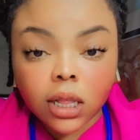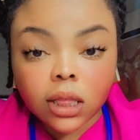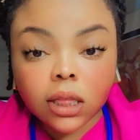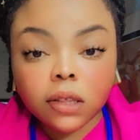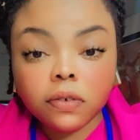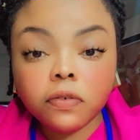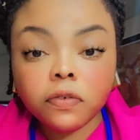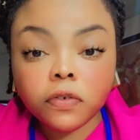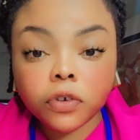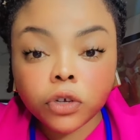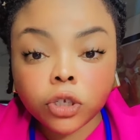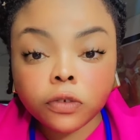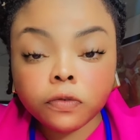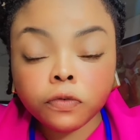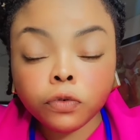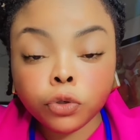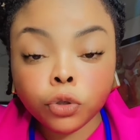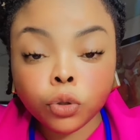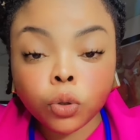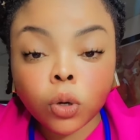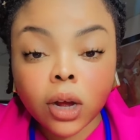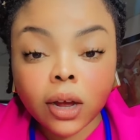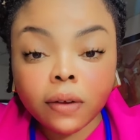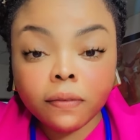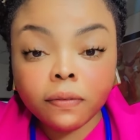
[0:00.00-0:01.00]
The first food
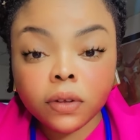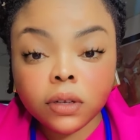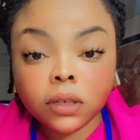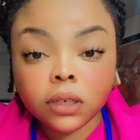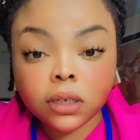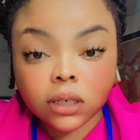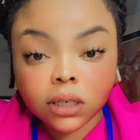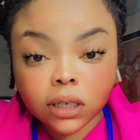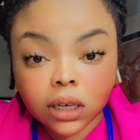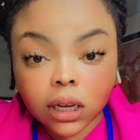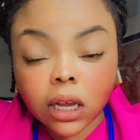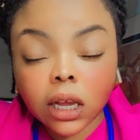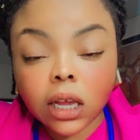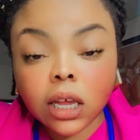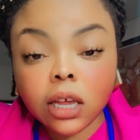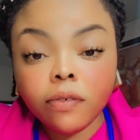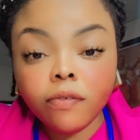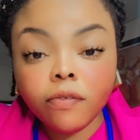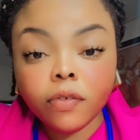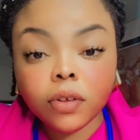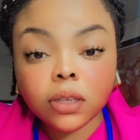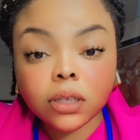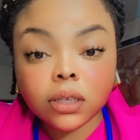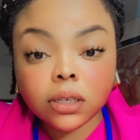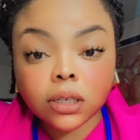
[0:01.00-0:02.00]
you have in the day,
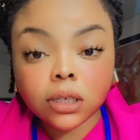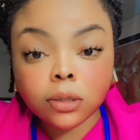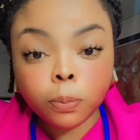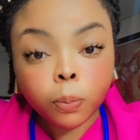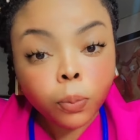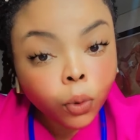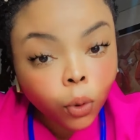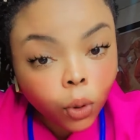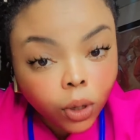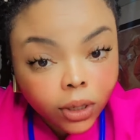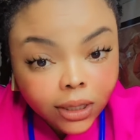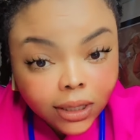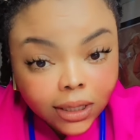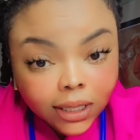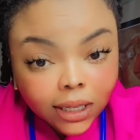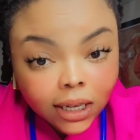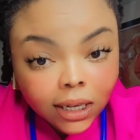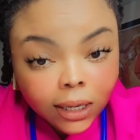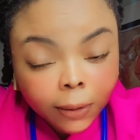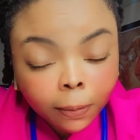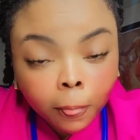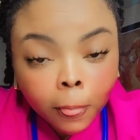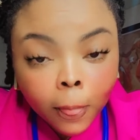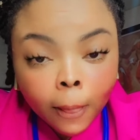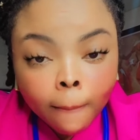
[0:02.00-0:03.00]
if it is
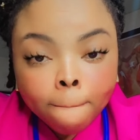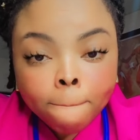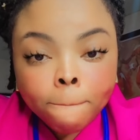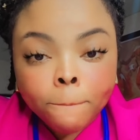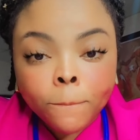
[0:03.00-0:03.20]
protein,